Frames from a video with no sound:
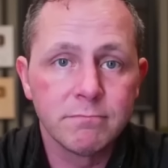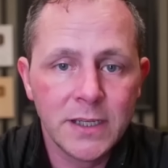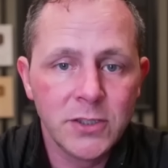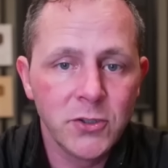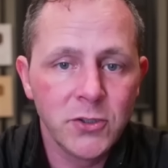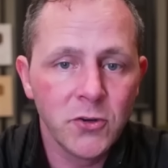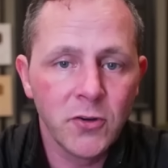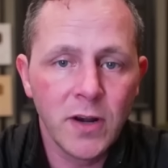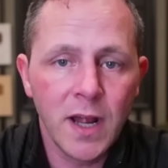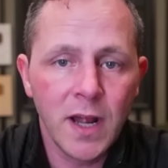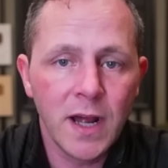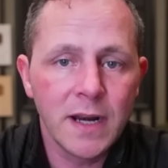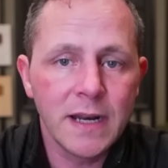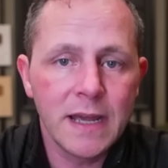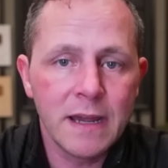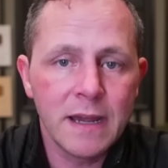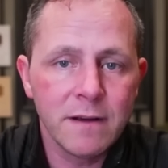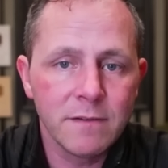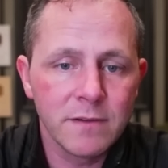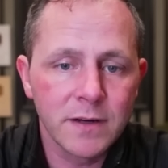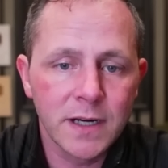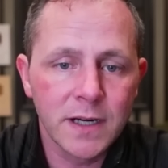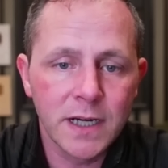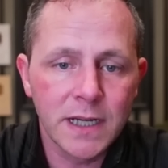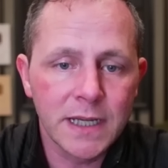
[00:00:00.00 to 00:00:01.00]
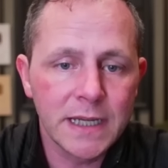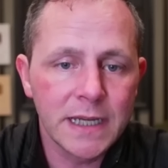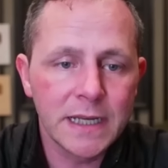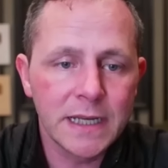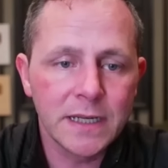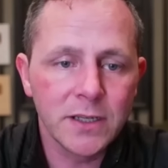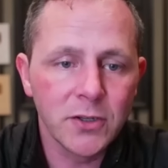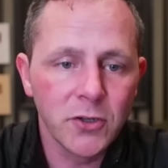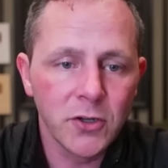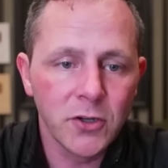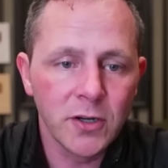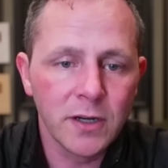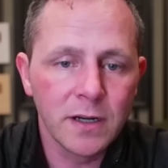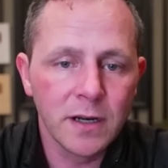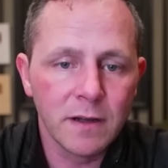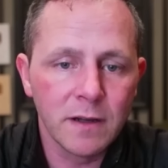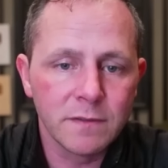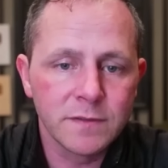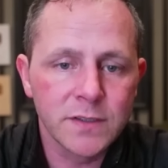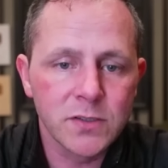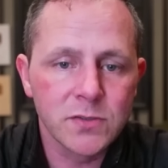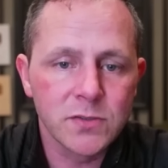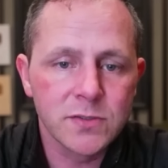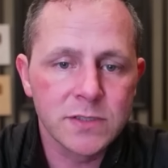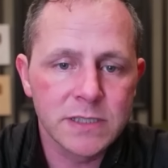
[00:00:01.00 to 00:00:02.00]
You're not ever going to get good enough
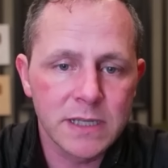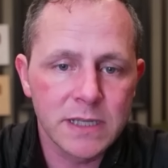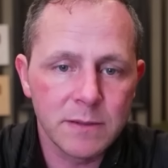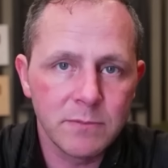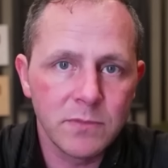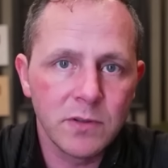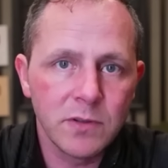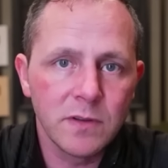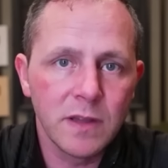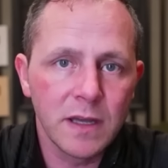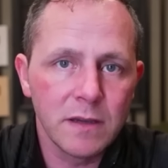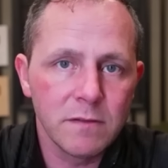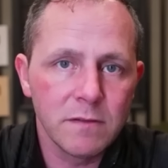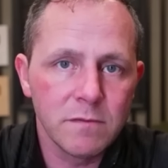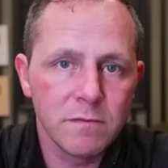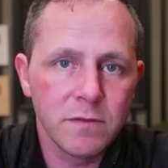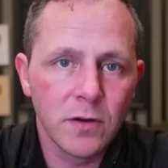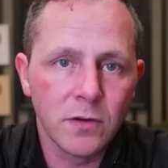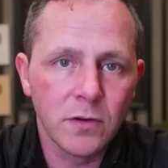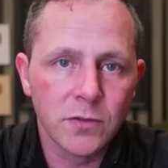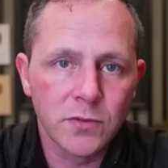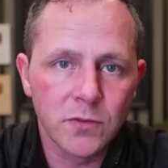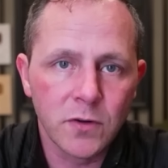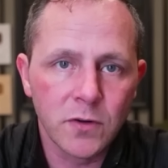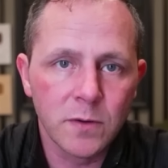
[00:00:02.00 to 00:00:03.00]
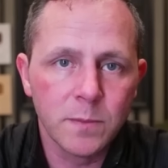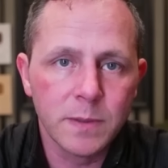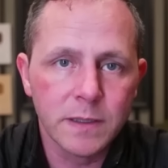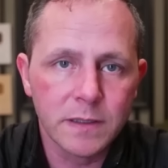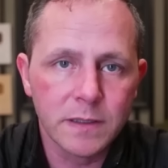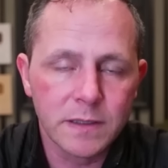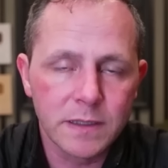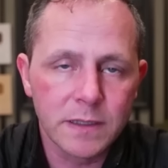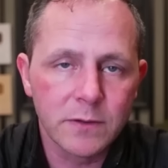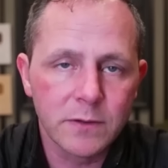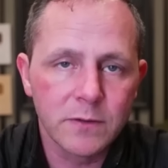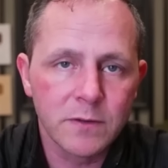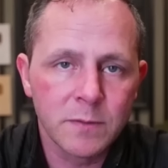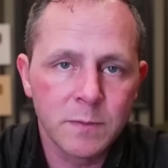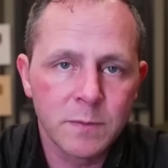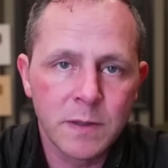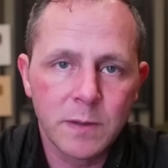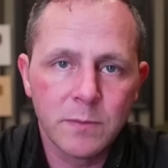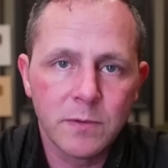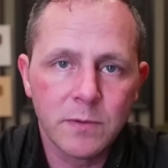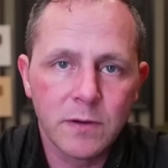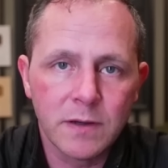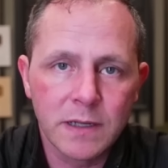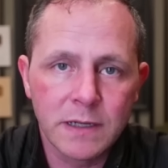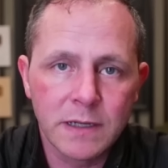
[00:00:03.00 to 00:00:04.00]
to simulate vulnerability with
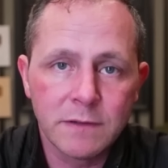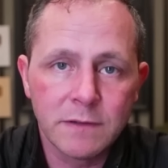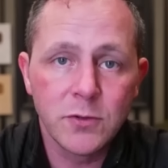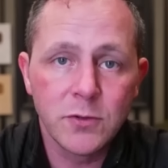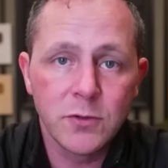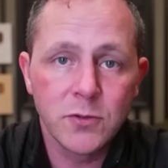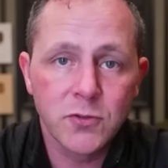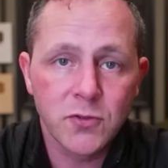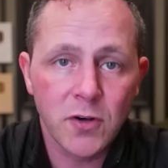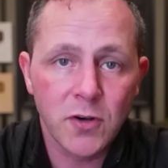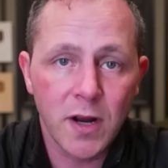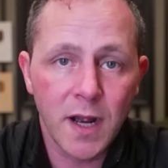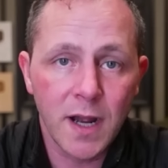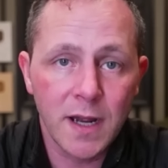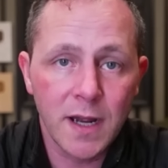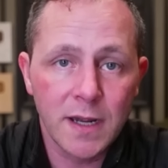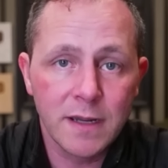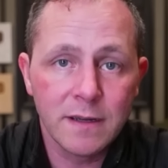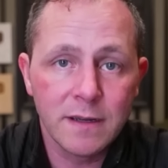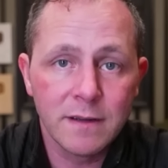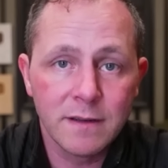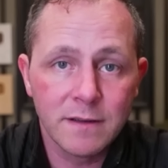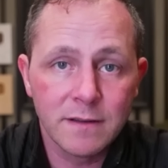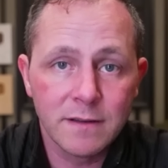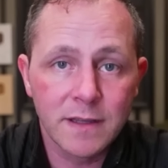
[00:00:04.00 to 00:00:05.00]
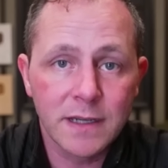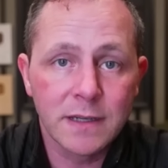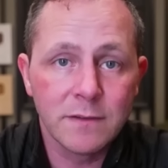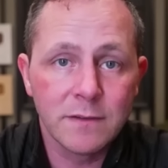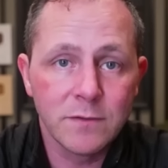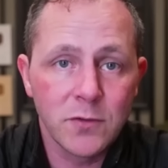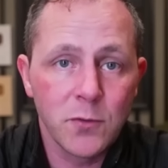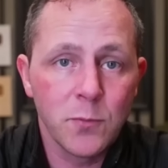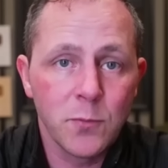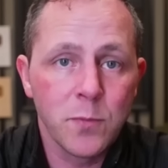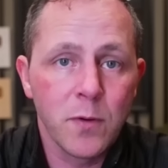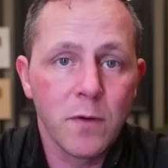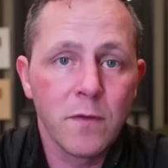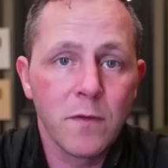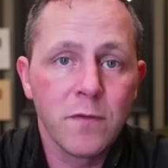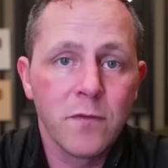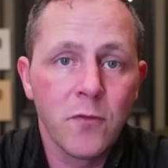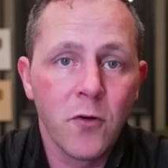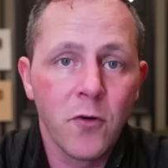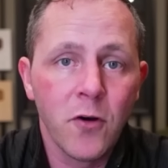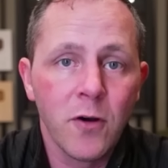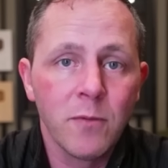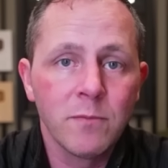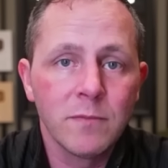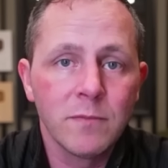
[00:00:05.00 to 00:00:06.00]
people. And try, like if you
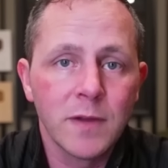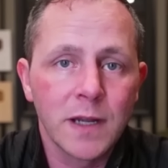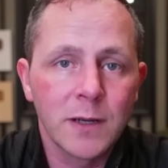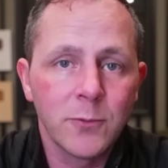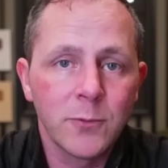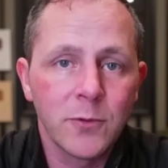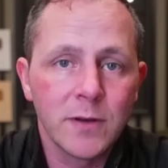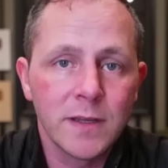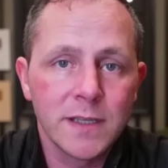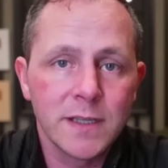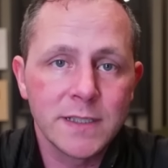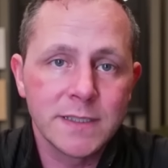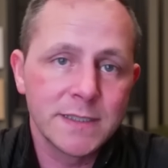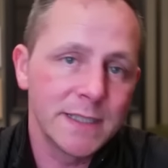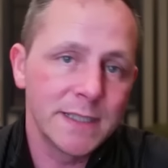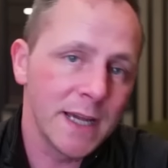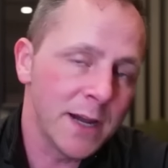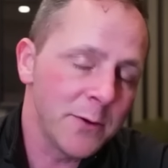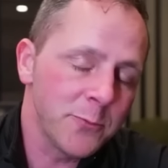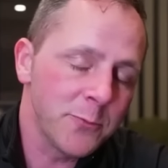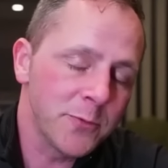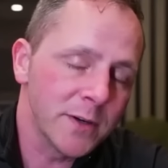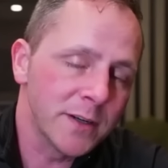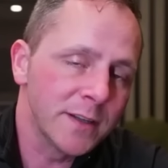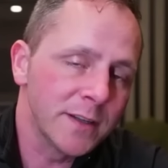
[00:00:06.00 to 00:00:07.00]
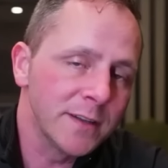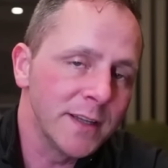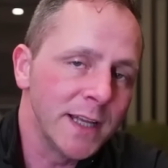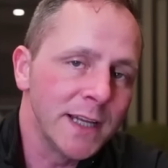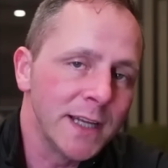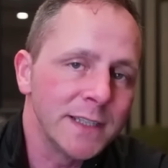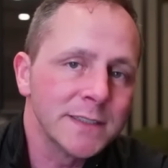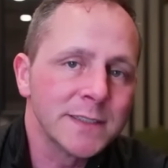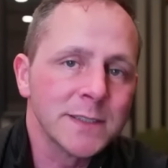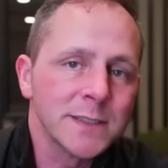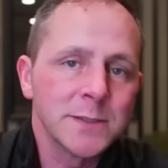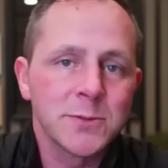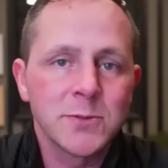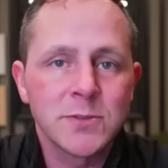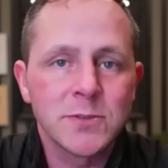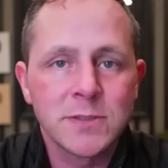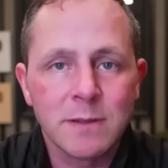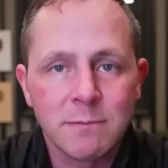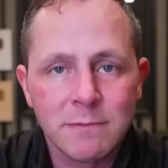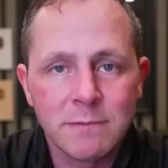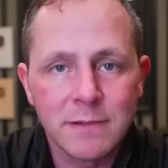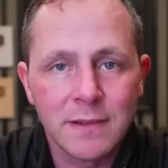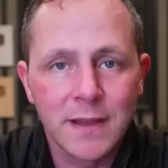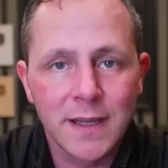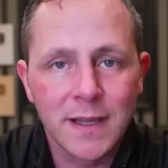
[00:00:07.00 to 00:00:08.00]
perform like one of these downward glances or
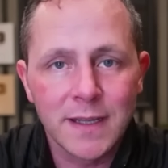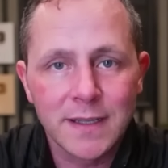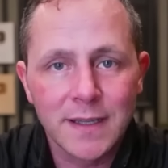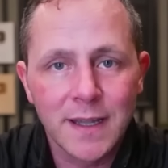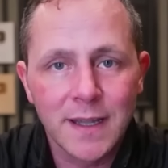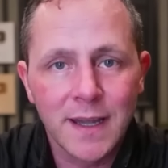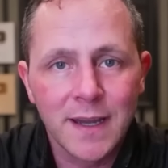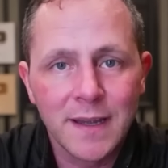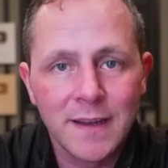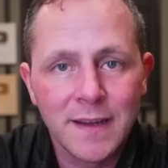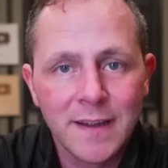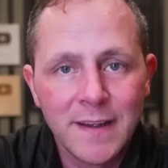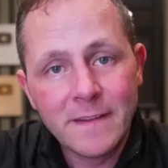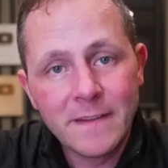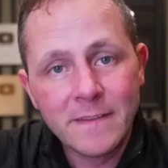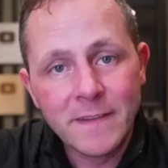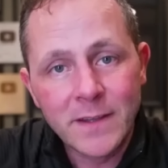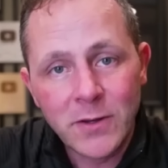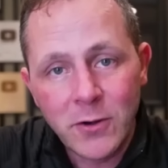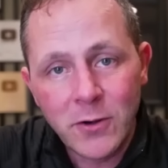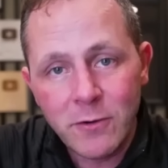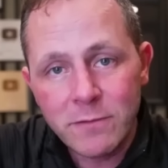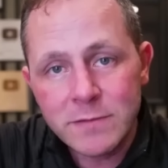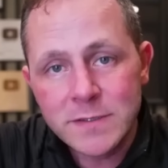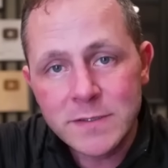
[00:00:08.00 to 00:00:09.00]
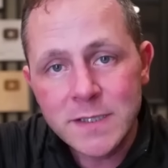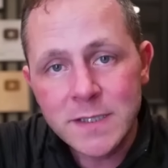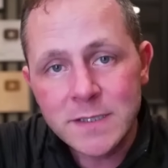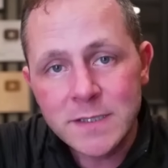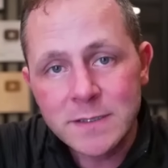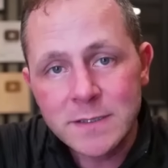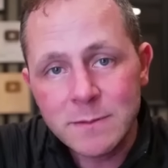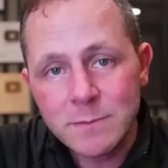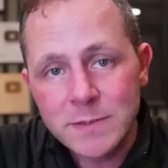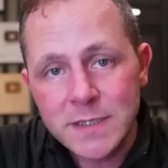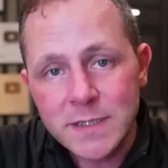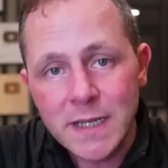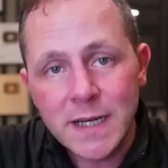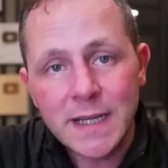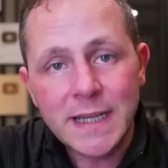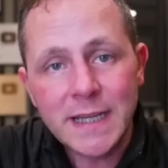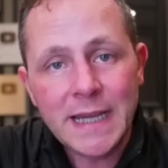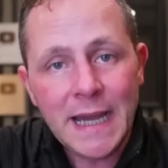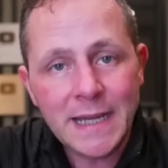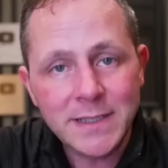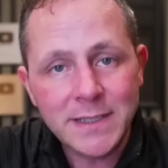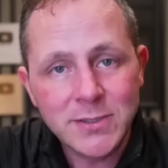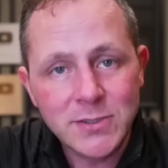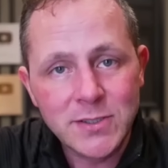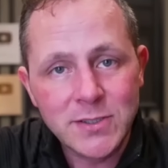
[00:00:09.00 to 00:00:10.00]
something like that, the nervous system is going to
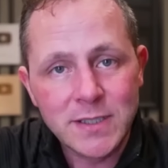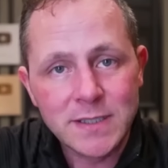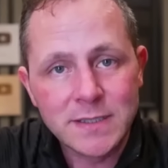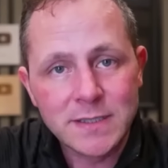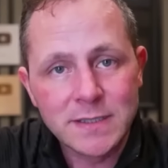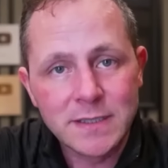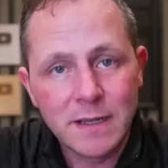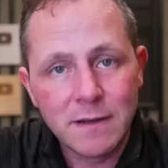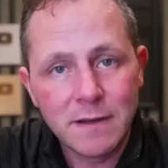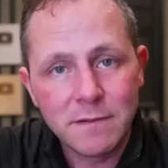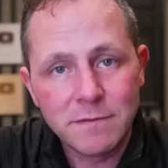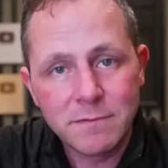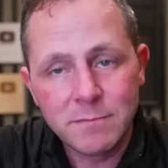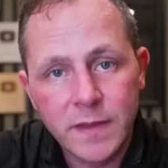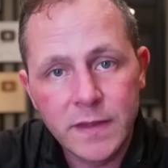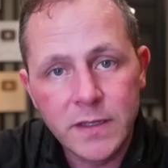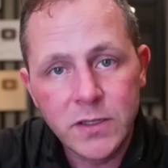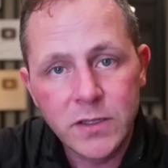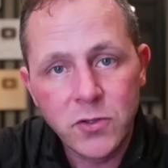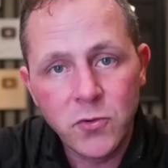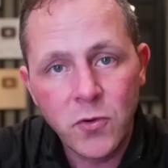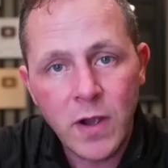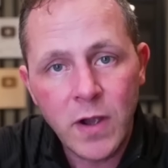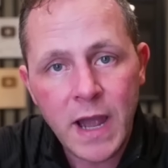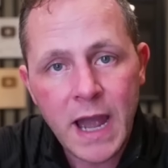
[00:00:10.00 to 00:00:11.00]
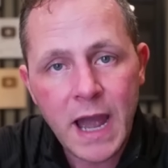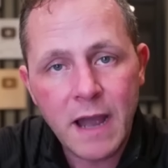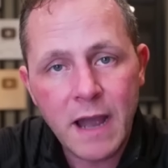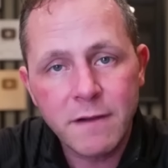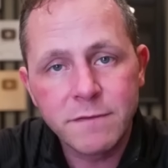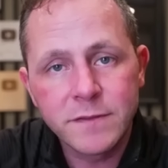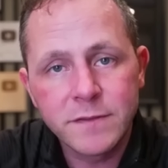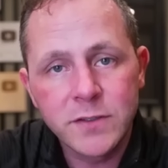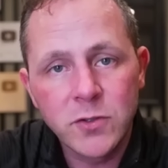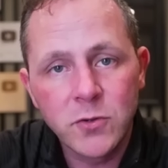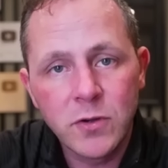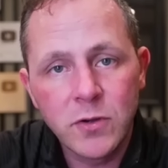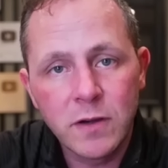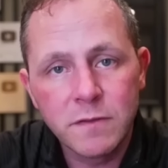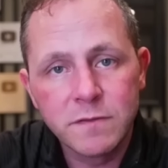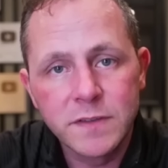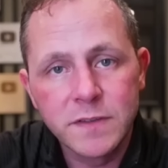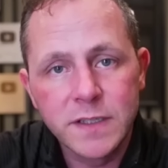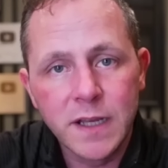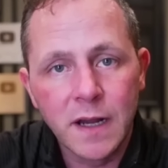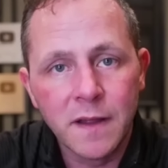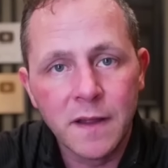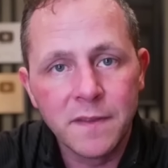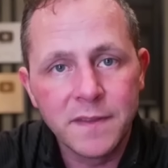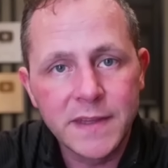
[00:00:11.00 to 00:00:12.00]
catch this stuff. You have to have
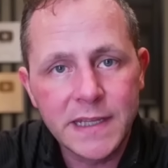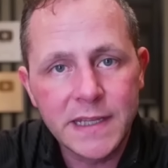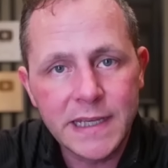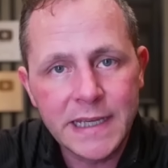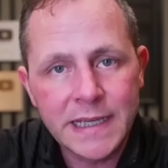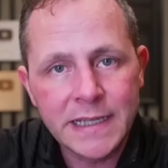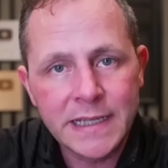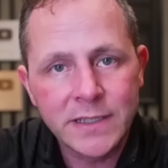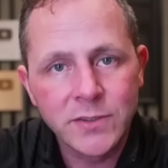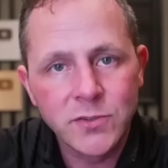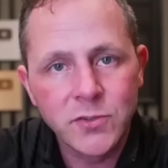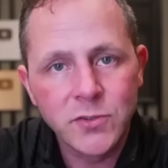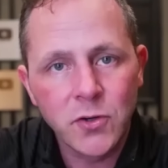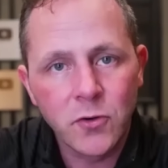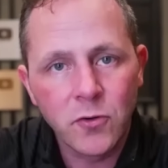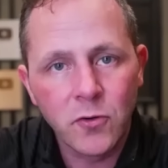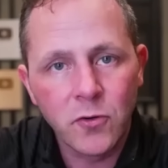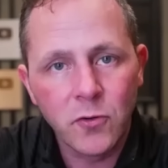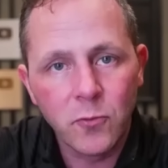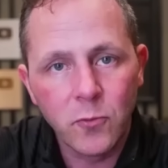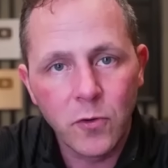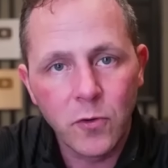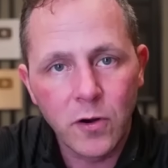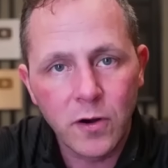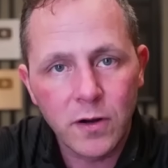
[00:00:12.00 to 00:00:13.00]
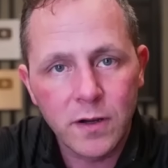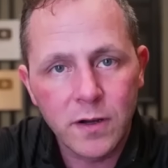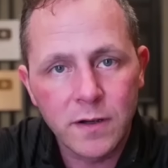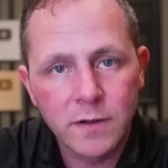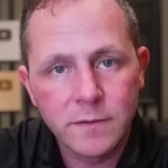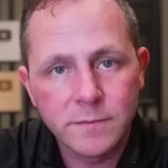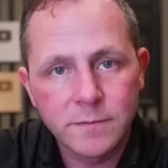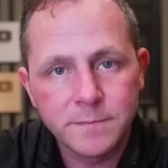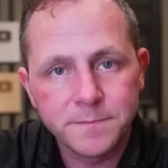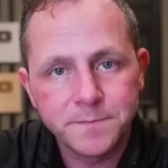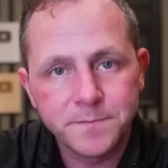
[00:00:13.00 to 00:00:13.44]
done the internal work.